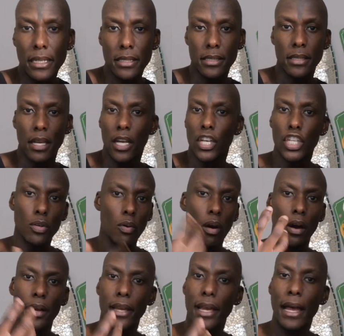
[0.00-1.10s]
It's you
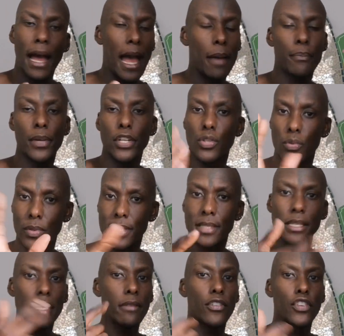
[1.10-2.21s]
are happy to
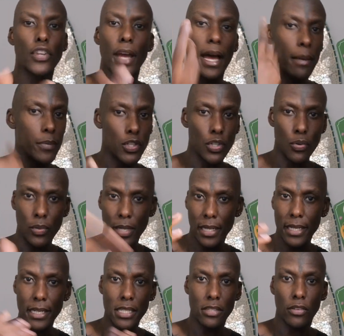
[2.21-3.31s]
receive and you're happy to
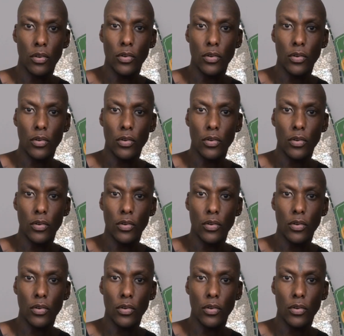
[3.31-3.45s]
release,